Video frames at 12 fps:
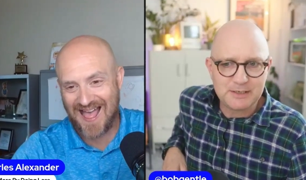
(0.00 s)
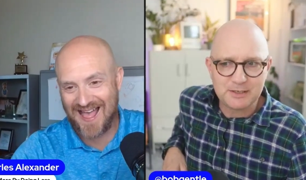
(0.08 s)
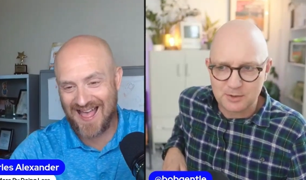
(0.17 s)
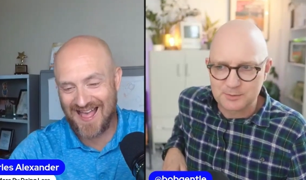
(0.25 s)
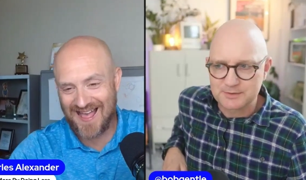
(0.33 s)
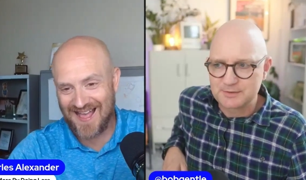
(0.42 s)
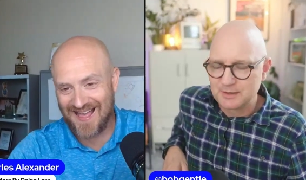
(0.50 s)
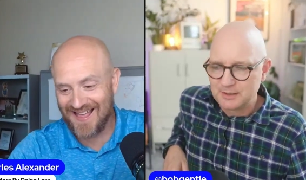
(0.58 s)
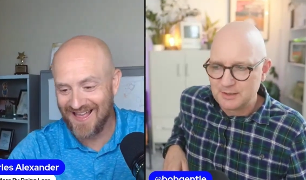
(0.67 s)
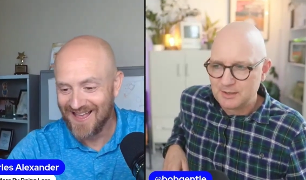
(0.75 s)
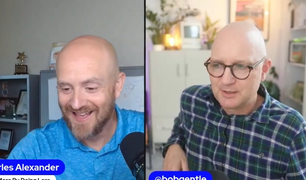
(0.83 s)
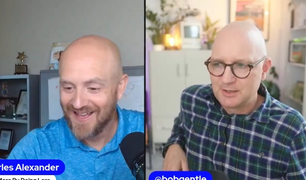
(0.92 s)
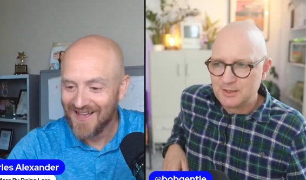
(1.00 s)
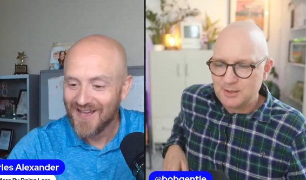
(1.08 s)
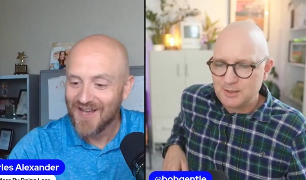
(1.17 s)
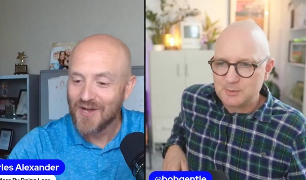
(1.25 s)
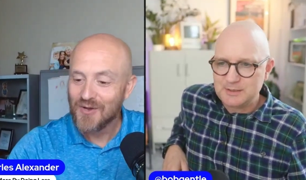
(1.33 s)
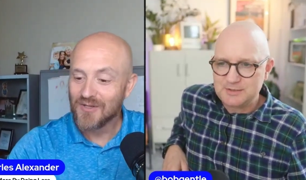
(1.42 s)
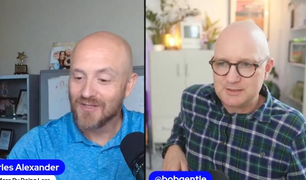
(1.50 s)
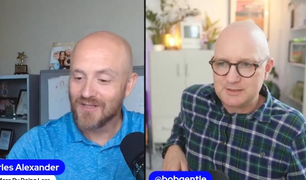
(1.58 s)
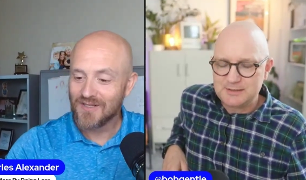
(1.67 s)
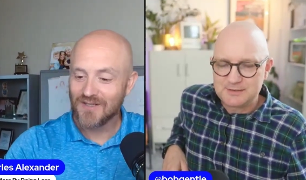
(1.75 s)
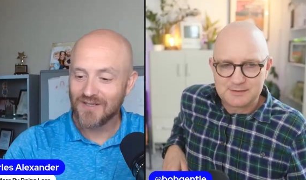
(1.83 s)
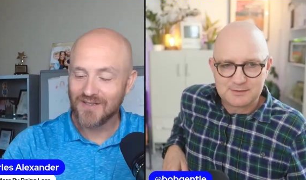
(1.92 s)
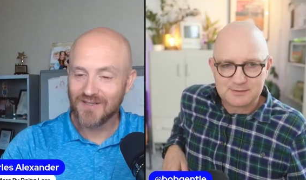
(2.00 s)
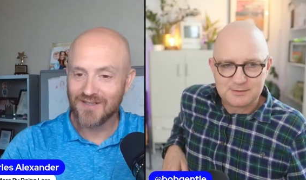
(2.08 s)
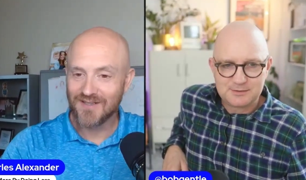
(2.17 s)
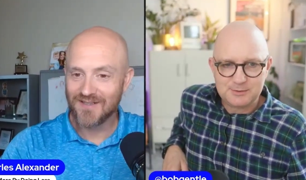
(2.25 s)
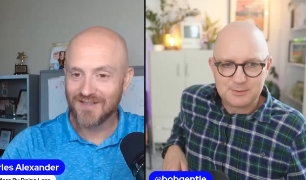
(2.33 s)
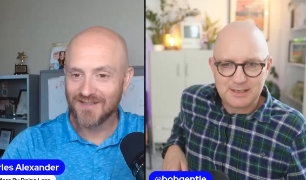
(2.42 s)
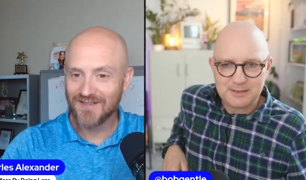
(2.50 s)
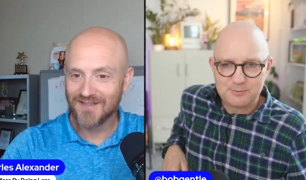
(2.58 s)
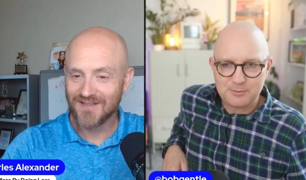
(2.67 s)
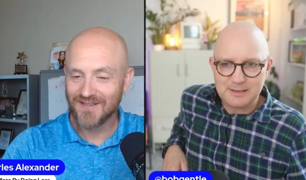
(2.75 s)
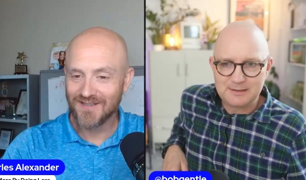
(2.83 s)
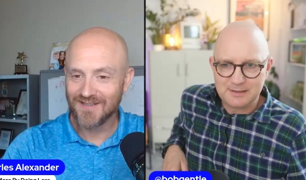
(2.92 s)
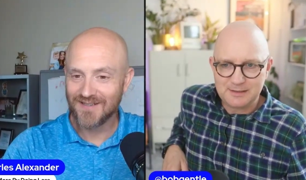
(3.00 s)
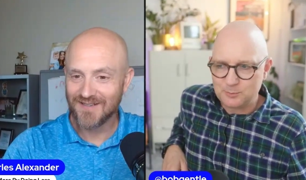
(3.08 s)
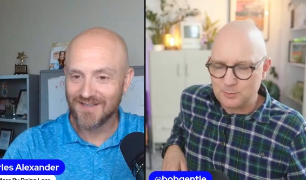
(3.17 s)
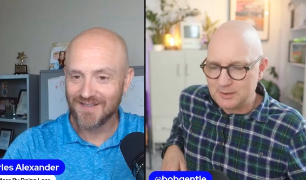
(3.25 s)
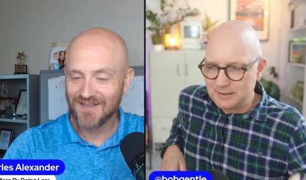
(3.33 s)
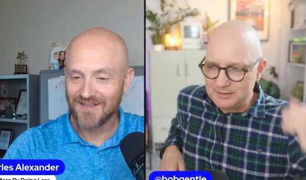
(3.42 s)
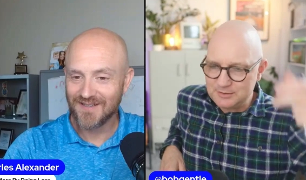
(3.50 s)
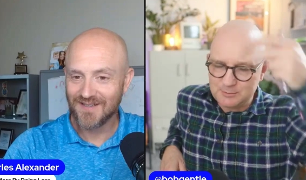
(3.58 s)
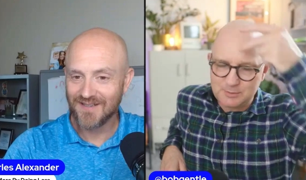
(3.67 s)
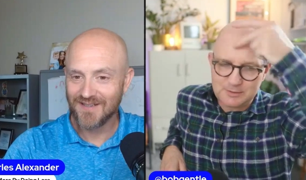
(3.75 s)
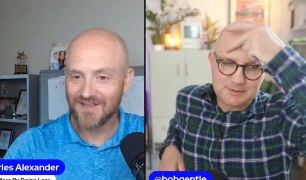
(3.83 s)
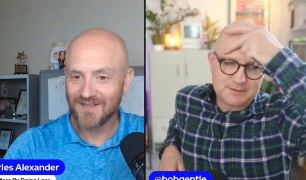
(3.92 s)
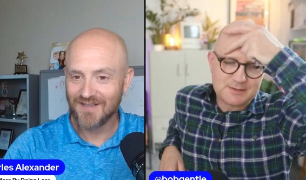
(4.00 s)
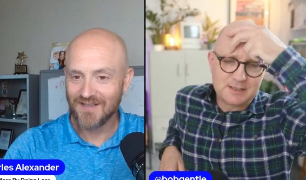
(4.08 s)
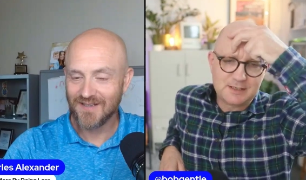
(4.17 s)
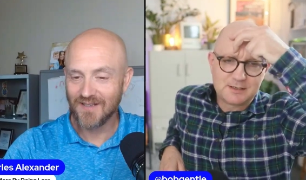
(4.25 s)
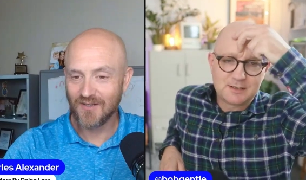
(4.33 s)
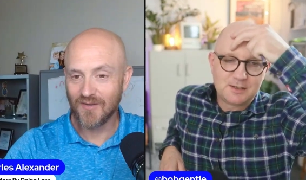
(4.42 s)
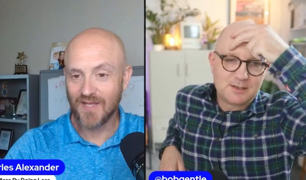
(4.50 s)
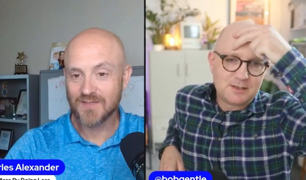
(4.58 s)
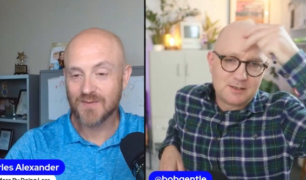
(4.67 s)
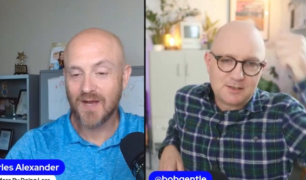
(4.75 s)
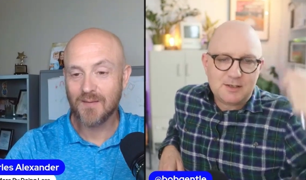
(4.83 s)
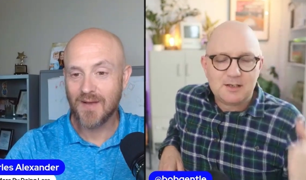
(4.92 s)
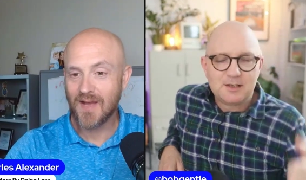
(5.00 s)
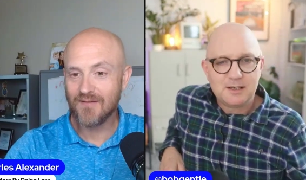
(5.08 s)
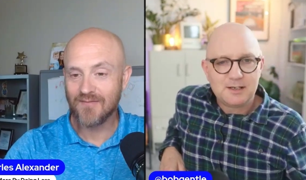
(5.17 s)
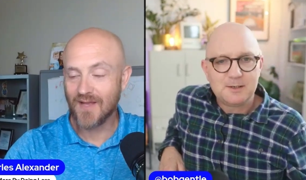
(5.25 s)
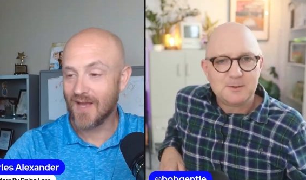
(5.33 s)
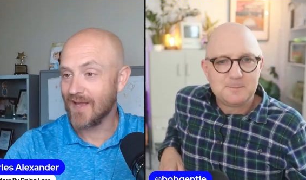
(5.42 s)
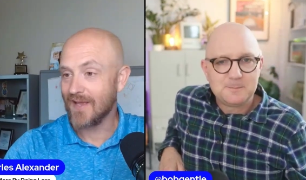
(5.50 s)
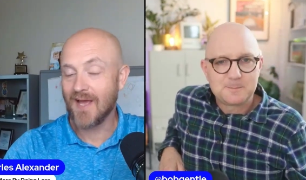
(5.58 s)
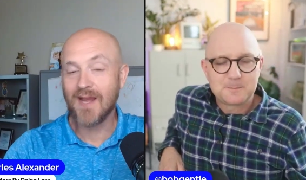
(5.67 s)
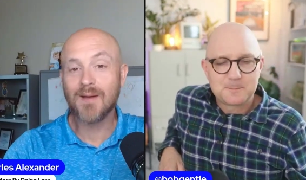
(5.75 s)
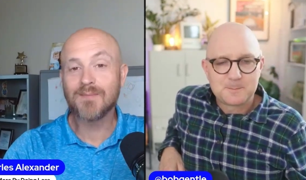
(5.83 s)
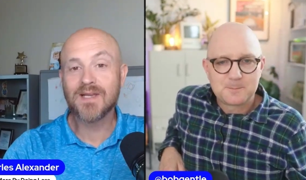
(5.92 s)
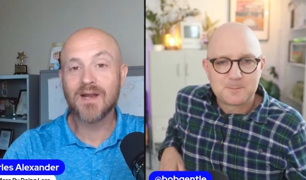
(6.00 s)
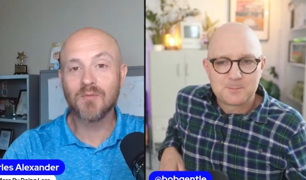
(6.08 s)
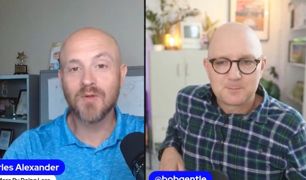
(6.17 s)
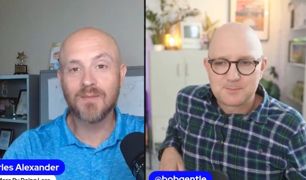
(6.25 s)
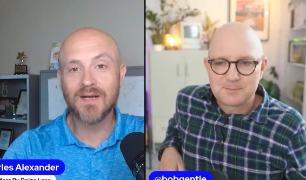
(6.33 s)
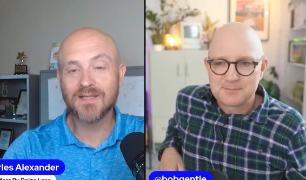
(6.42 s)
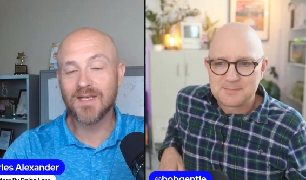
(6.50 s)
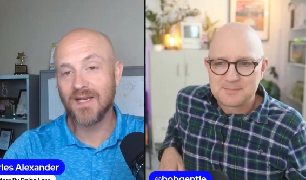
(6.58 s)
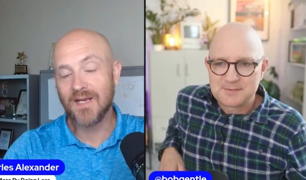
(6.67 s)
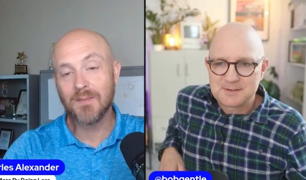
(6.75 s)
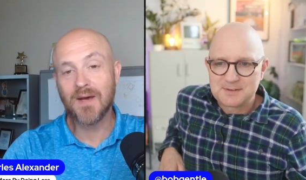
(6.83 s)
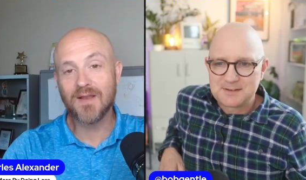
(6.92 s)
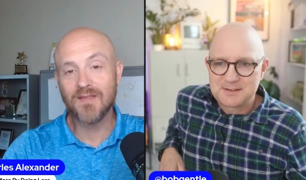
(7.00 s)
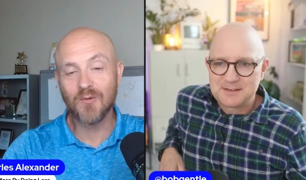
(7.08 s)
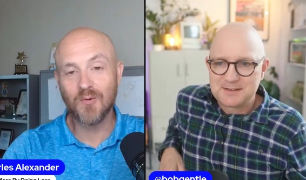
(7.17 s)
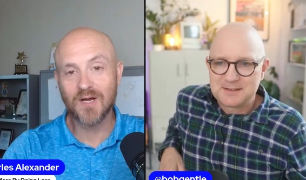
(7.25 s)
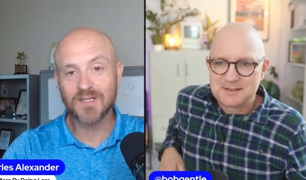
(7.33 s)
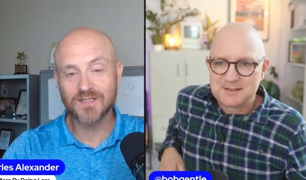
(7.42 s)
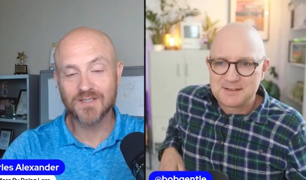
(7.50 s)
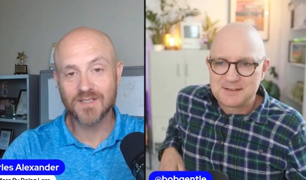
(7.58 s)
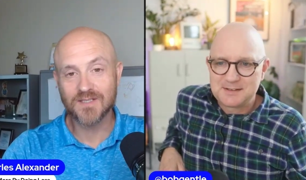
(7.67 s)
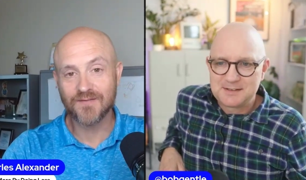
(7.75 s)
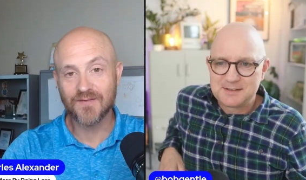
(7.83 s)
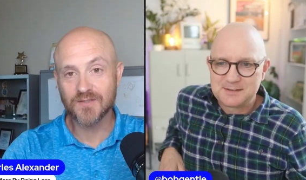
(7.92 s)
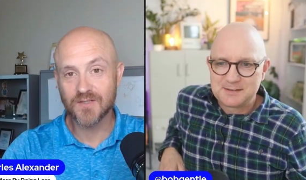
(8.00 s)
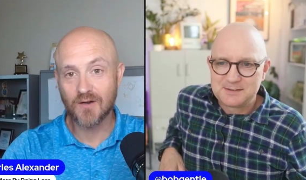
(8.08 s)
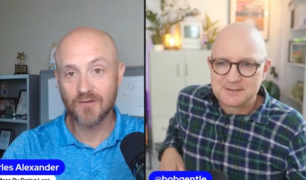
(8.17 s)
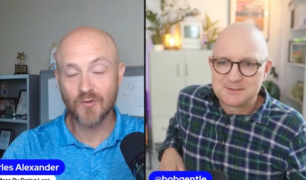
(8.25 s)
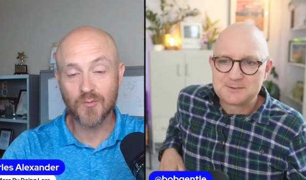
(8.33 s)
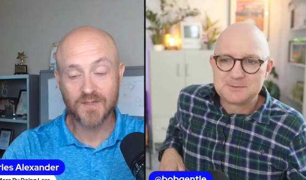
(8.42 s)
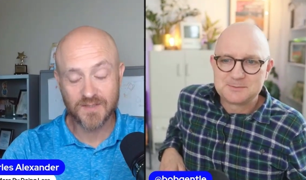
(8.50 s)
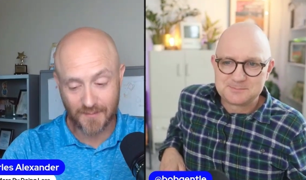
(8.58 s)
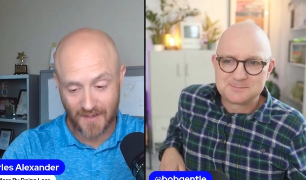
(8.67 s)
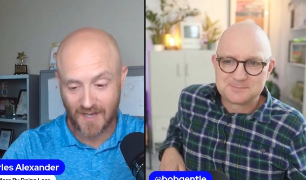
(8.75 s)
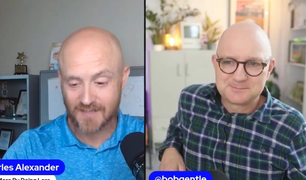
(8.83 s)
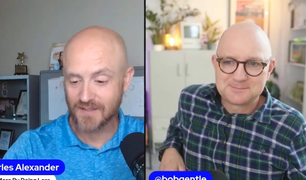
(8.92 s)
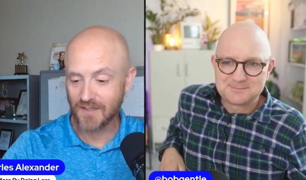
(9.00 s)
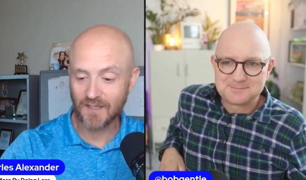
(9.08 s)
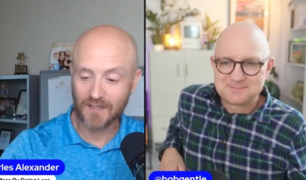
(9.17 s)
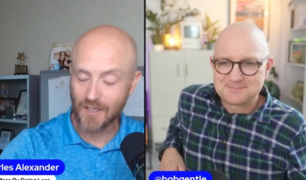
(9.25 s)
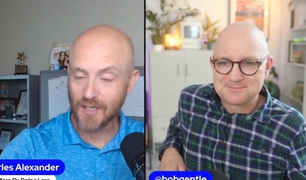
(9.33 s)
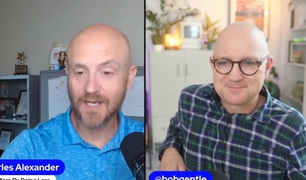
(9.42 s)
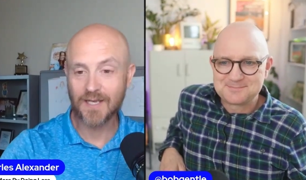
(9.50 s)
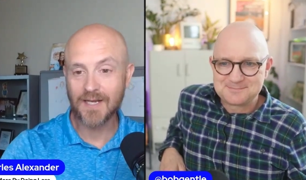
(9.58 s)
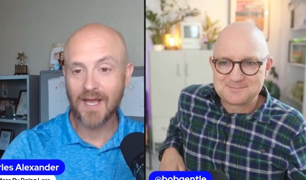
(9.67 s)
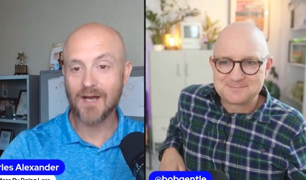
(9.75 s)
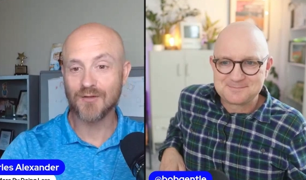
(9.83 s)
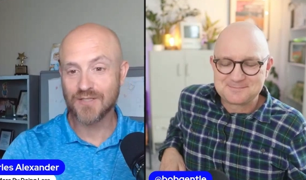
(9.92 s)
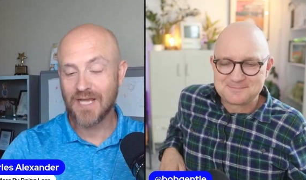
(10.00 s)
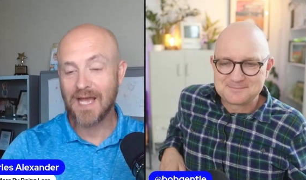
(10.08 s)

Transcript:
Speaker 1: host, which is you can't write down what it is you wanted to say.
Speaker 2: Well, that's why I'm having, hey, and I'm terrible about that. Anybody that watches this, I feel sorry for them because I'm constantly looking down,